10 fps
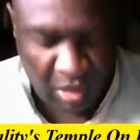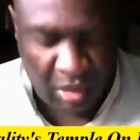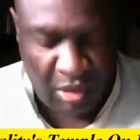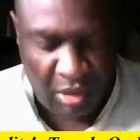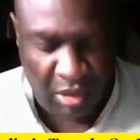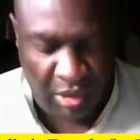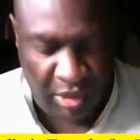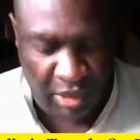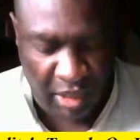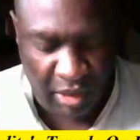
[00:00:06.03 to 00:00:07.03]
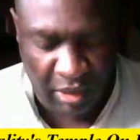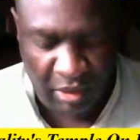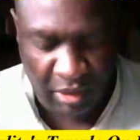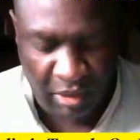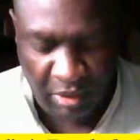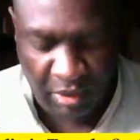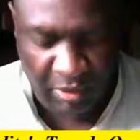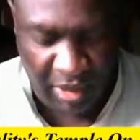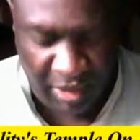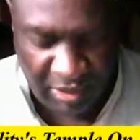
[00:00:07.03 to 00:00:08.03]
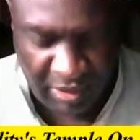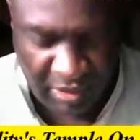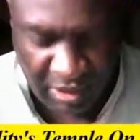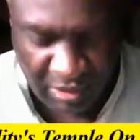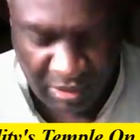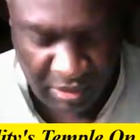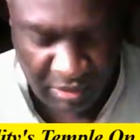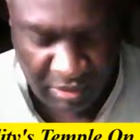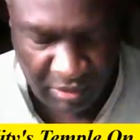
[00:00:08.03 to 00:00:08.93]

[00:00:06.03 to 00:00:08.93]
In the name of my ancestors,